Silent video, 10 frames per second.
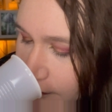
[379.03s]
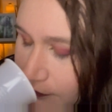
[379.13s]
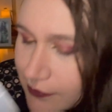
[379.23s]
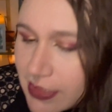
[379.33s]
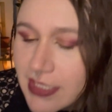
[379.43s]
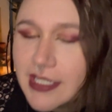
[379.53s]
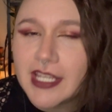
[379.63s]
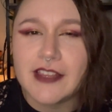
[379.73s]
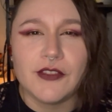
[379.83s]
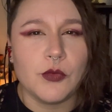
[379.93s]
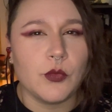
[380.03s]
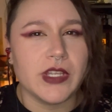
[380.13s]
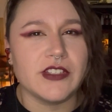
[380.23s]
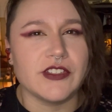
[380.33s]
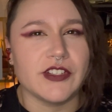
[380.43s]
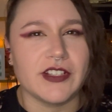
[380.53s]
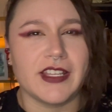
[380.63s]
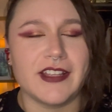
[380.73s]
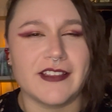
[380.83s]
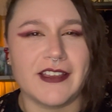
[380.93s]
In like the winter,
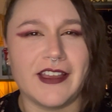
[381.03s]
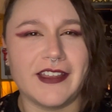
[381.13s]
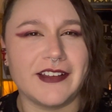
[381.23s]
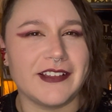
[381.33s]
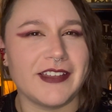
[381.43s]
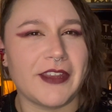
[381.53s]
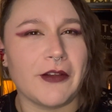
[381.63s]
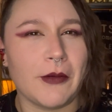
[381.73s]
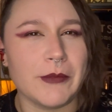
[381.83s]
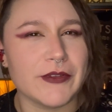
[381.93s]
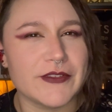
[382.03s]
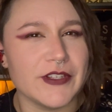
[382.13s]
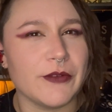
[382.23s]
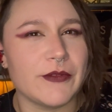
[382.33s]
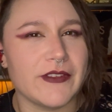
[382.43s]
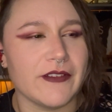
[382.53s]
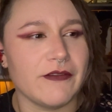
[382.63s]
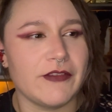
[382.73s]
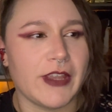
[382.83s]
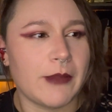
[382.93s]
like it's got like almost notes
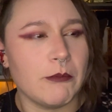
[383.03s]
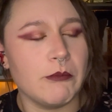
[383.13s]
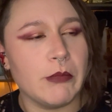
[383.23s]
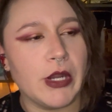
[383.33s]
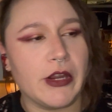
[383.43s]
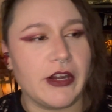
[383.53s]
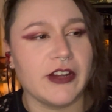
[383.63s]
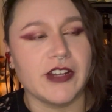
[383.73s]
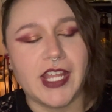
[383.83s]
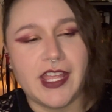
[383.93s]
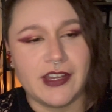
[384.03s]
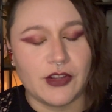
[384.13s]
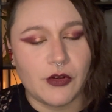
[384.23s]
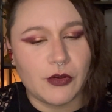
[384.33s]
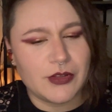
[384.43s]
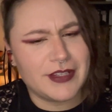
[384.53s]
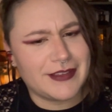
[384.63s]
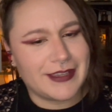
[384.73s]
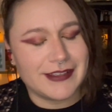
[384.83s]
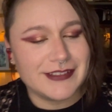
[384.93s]
of like barn and cold
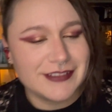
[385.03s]
scent.